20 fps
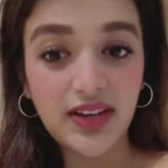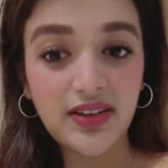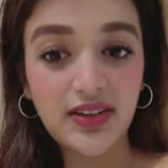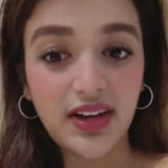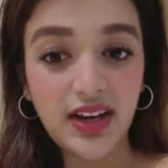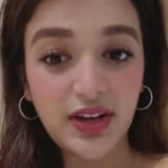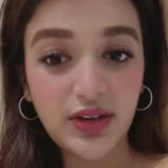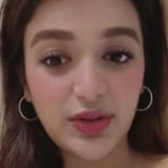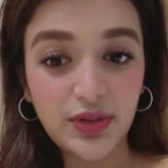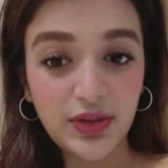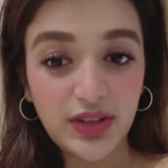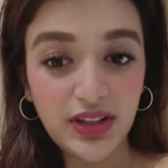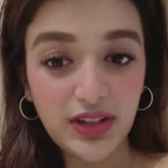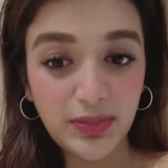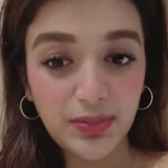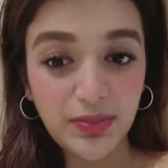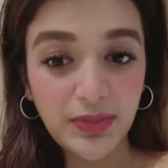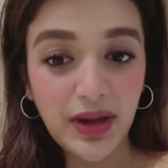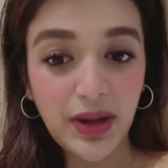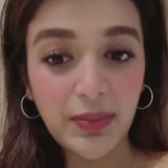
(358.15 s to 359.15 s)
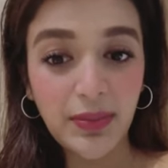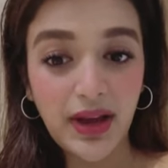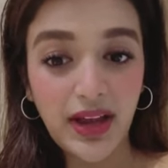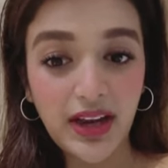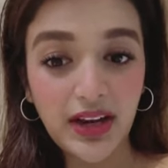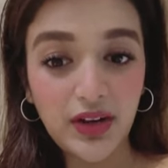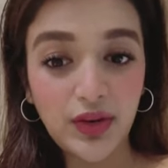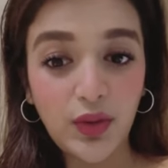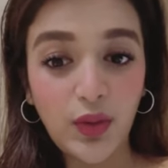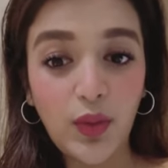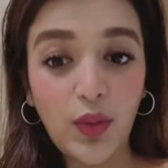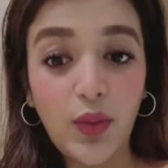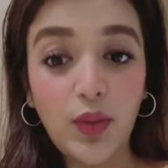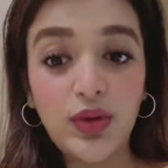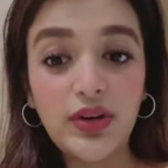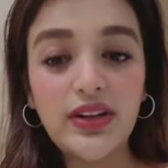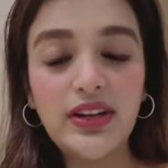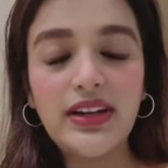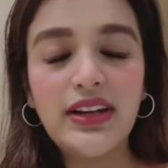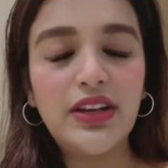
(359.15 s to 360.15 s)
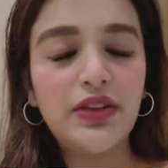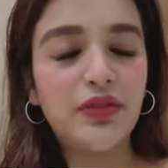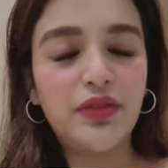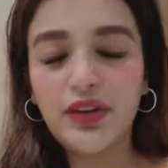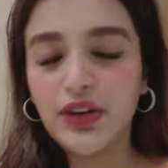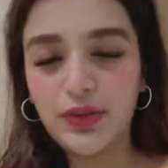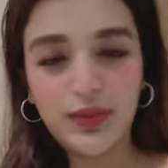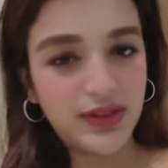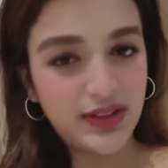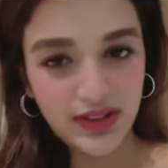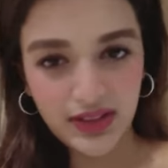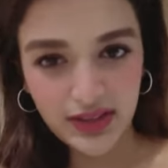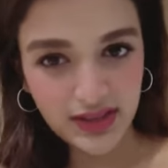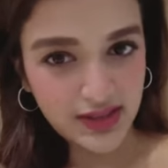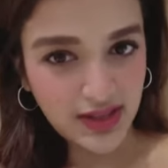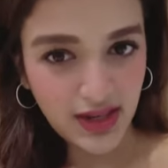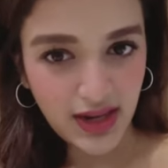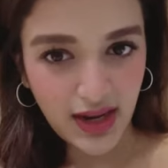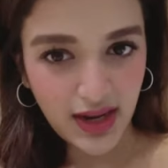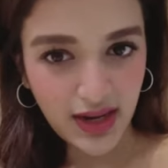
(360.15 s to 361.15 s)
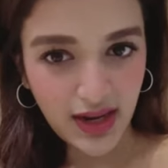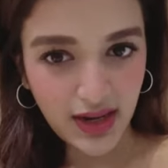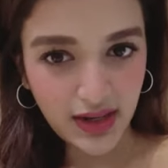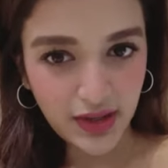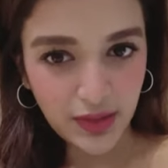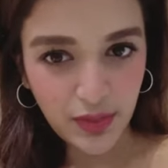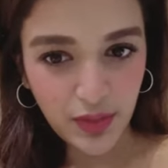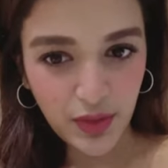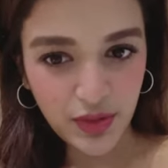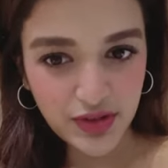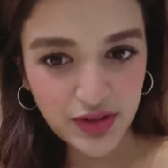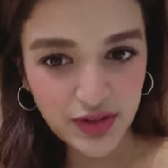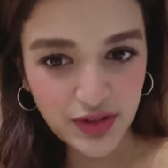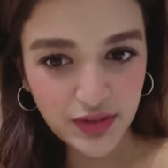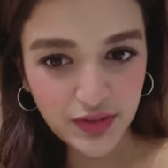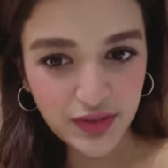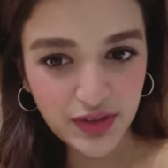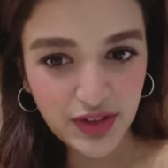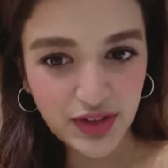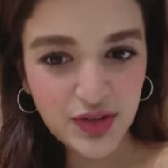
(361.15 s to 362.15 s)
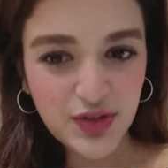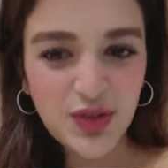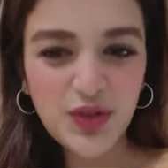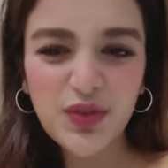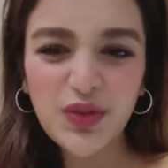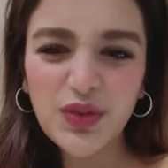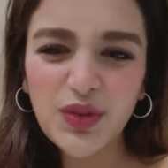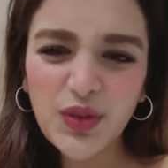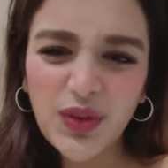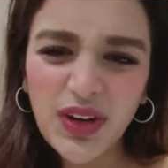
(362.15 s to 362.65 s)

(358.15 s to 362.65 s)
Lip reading: I try to keep my mind only filled with things that I like and positive things. So if